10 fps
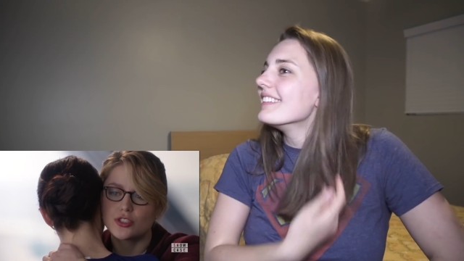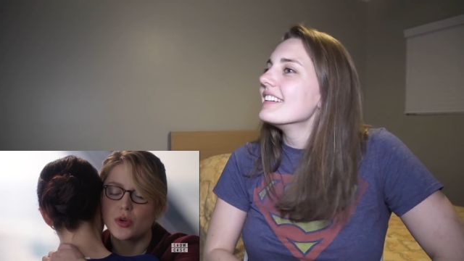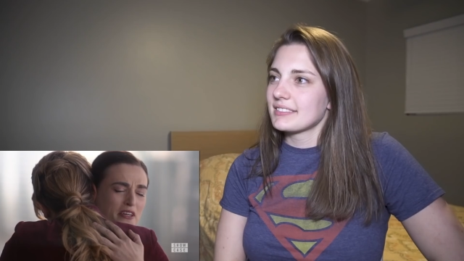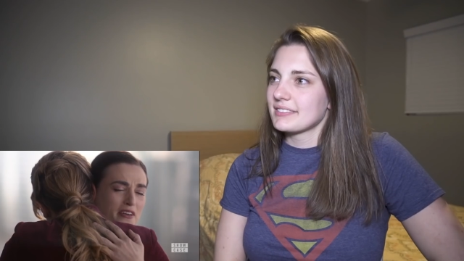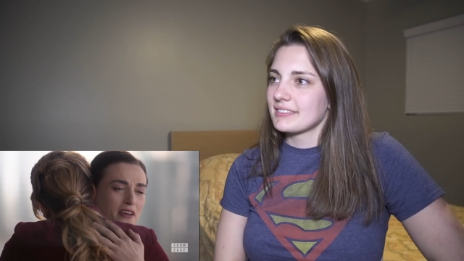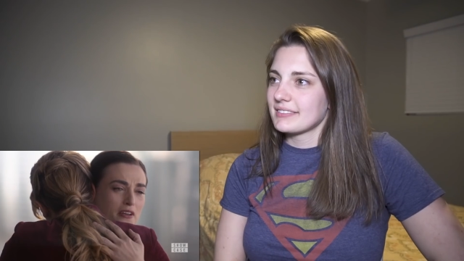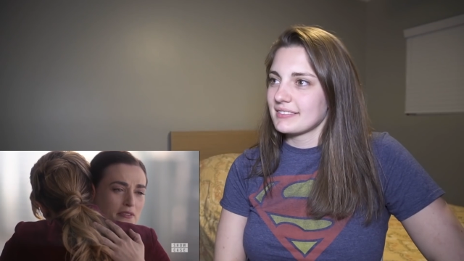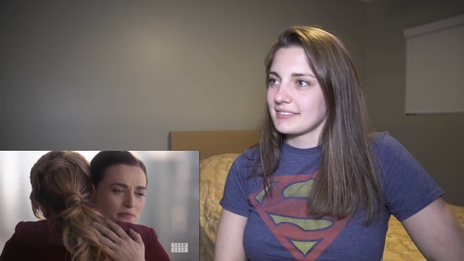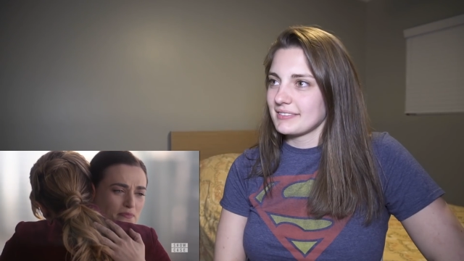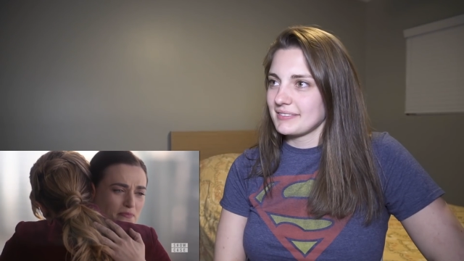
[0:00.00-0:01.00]
Speaker 1: you can
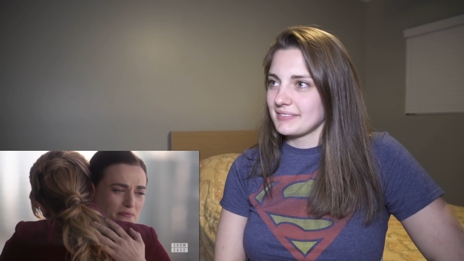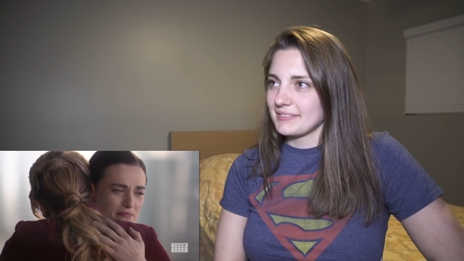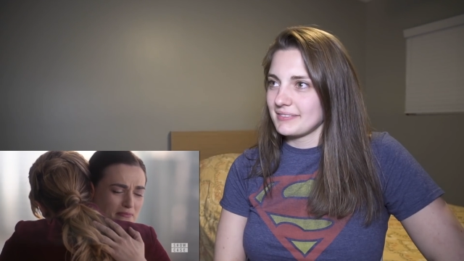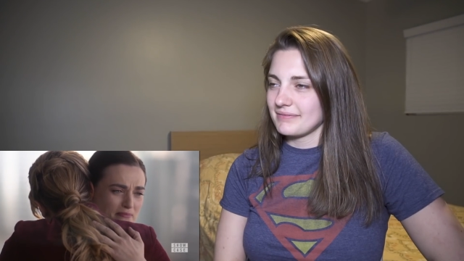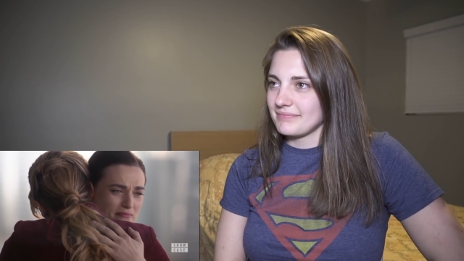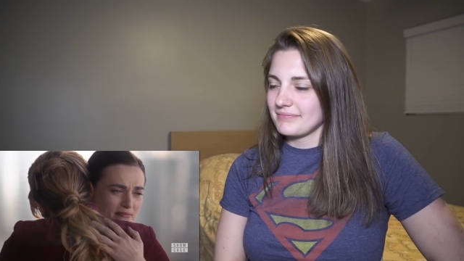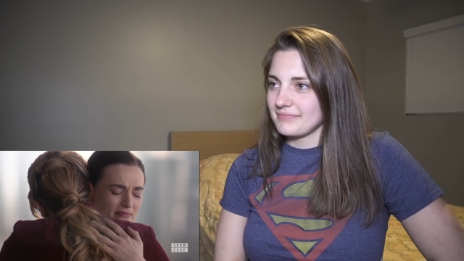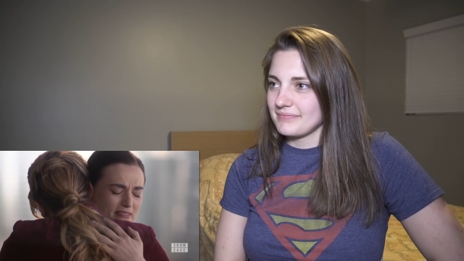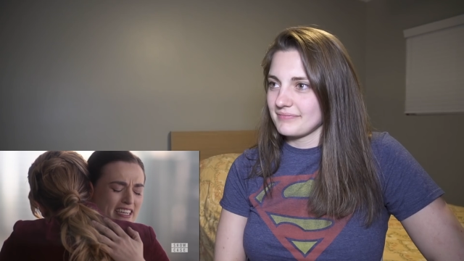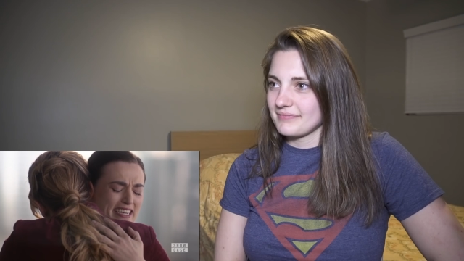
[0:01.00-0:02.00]
judge you for that.
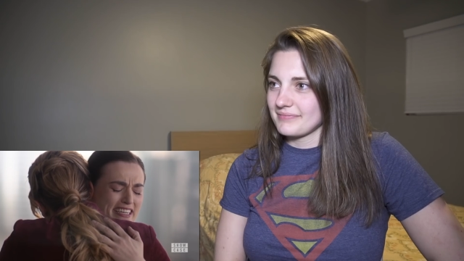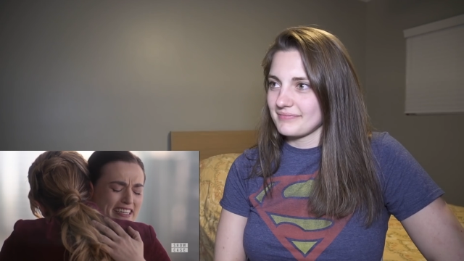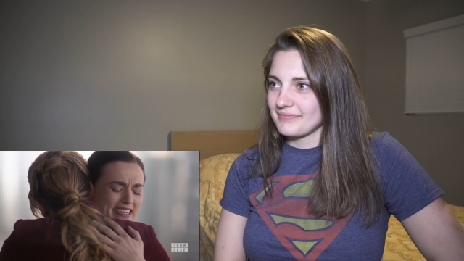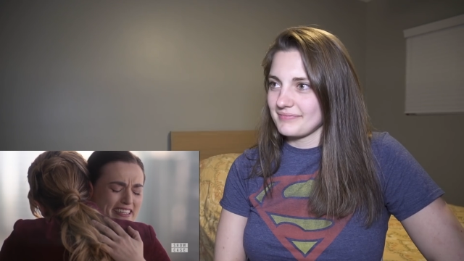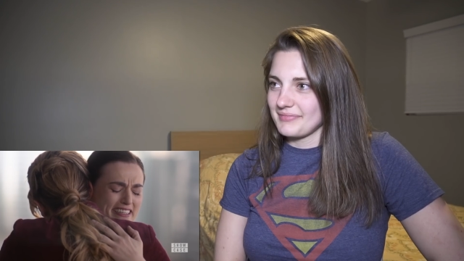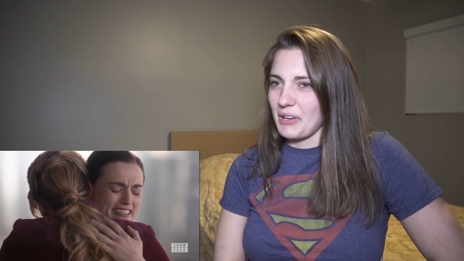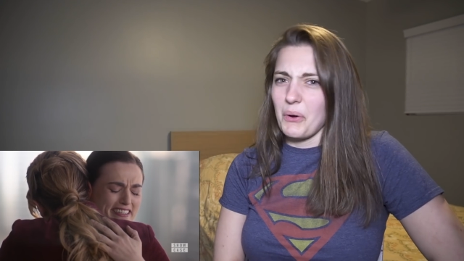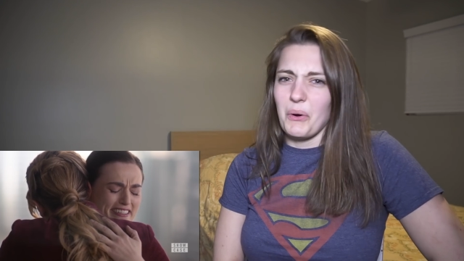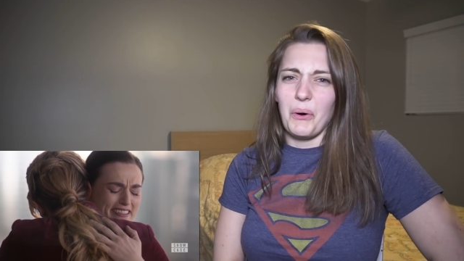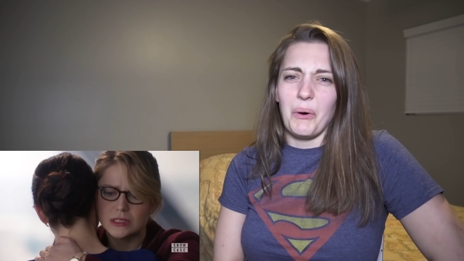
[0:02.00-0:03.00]

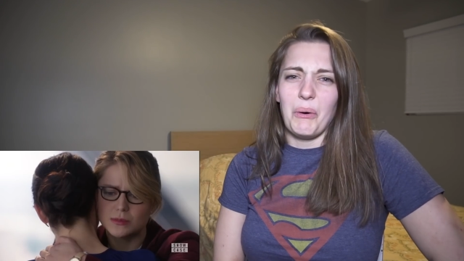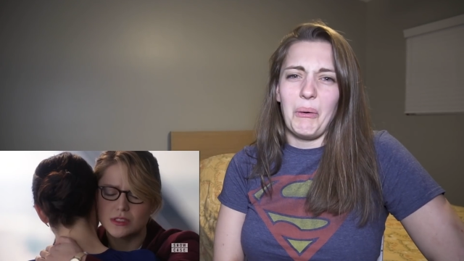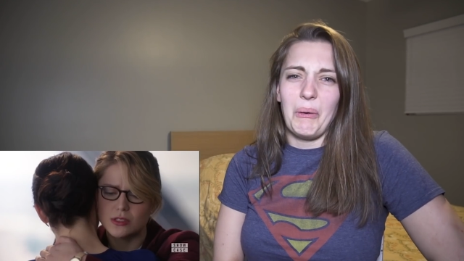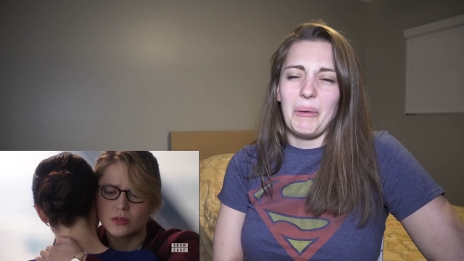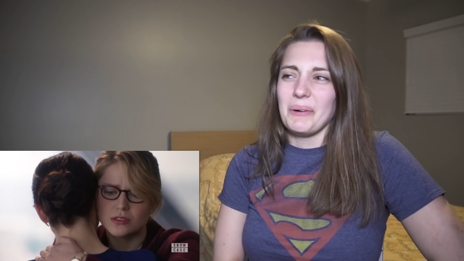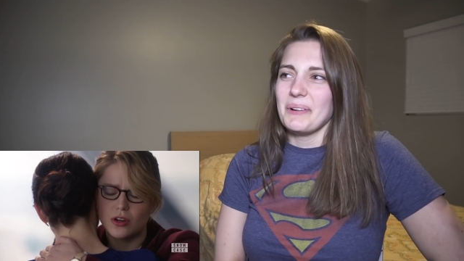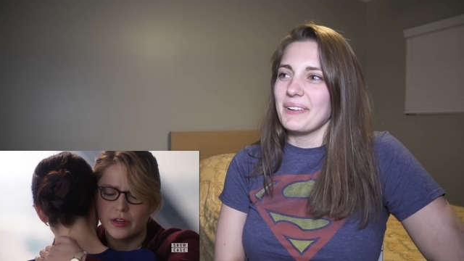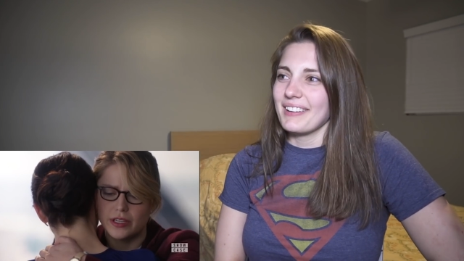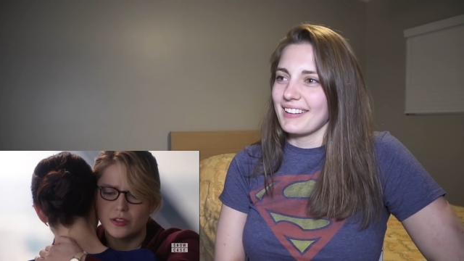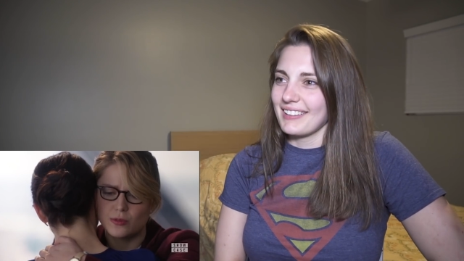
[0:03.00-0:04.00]
Oh. So
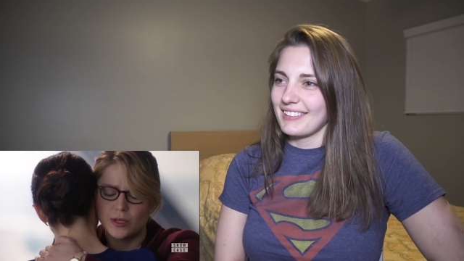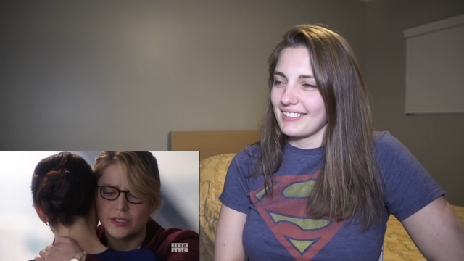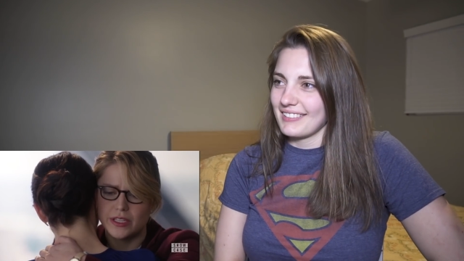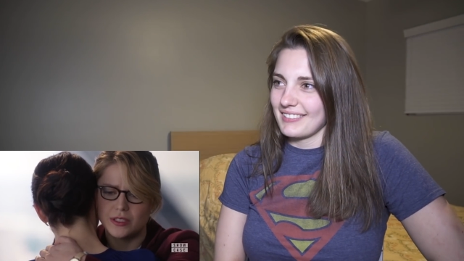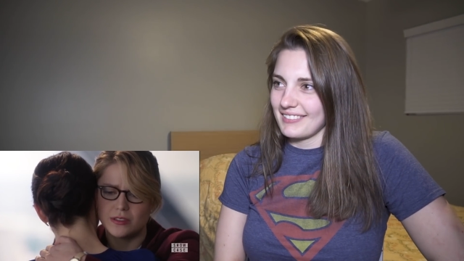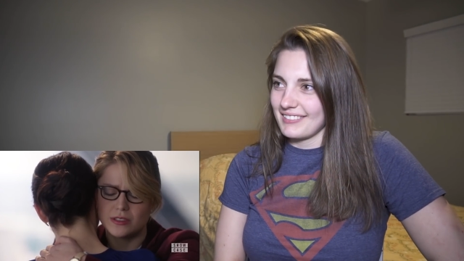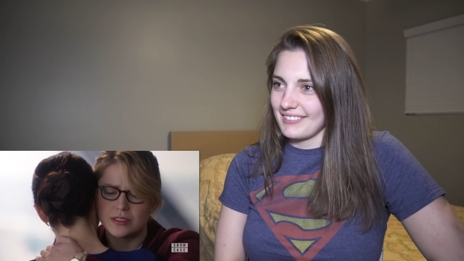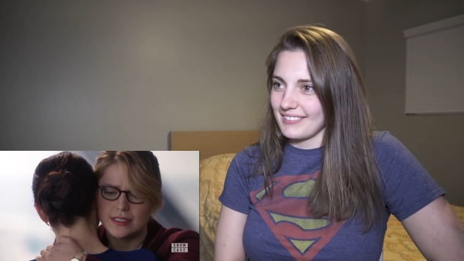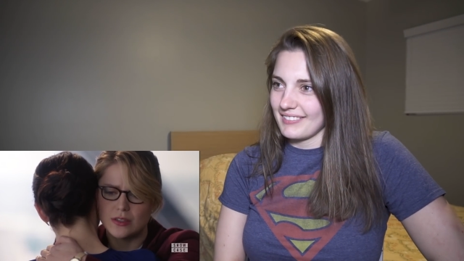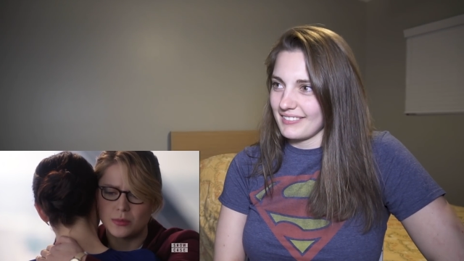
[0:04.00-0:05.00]
sorry you you
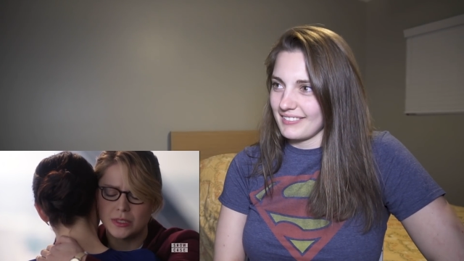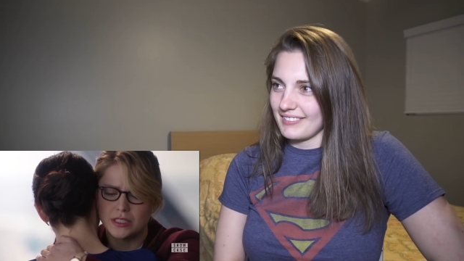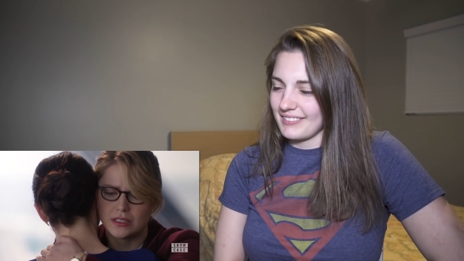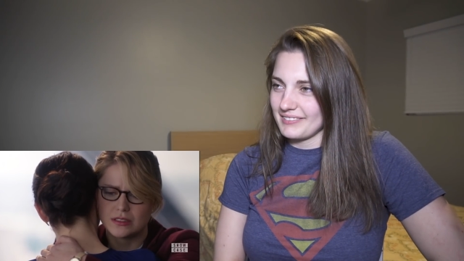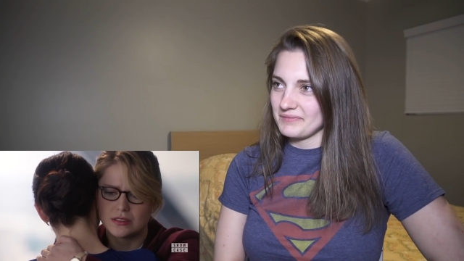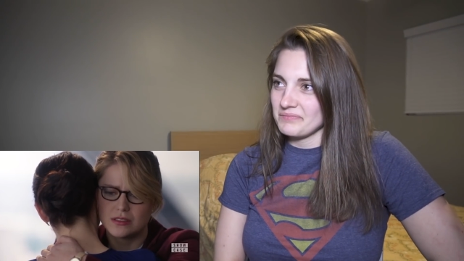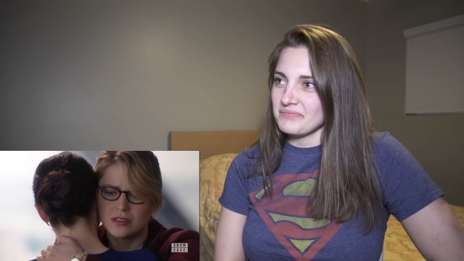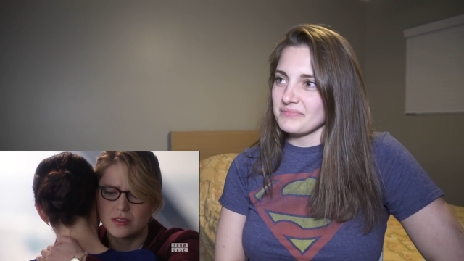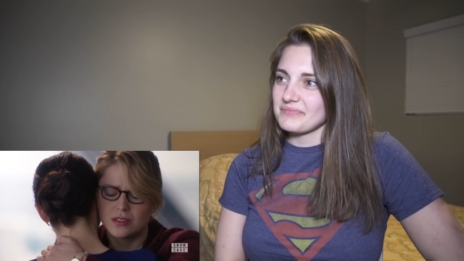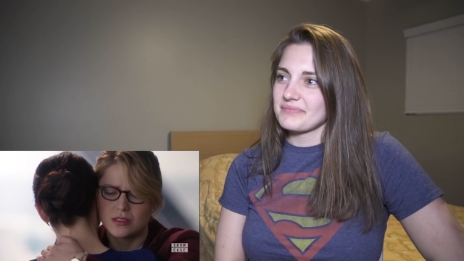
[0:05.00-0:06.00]
couldn't tell me.
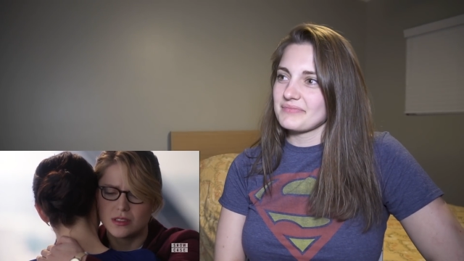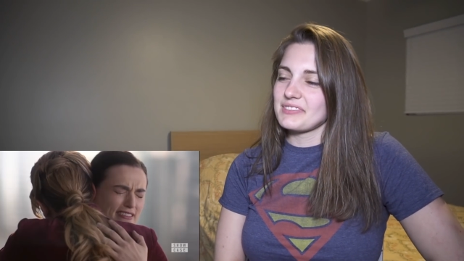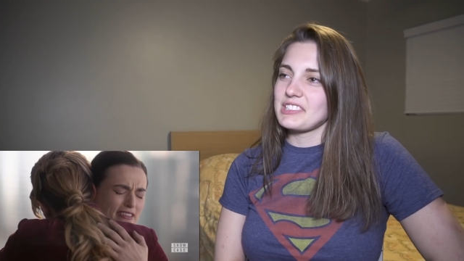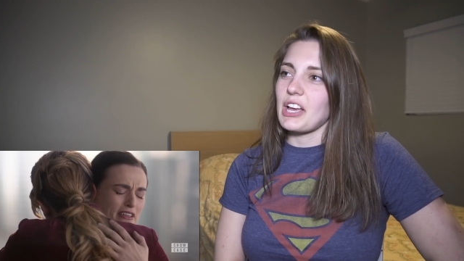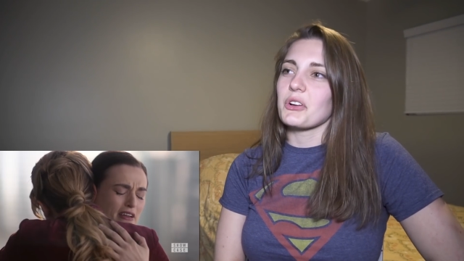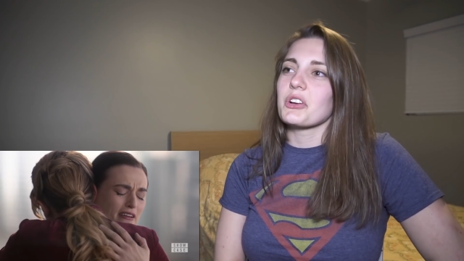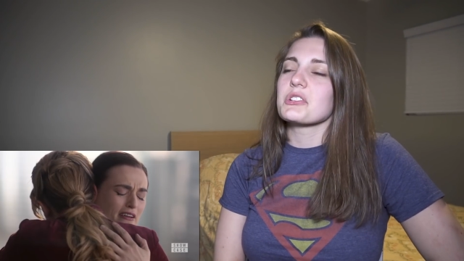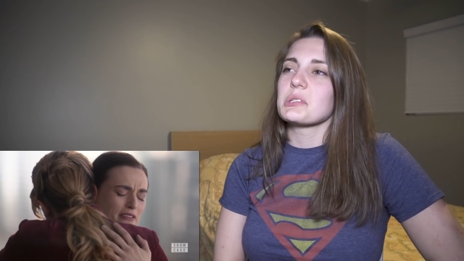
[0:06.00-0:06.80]
Tell her you're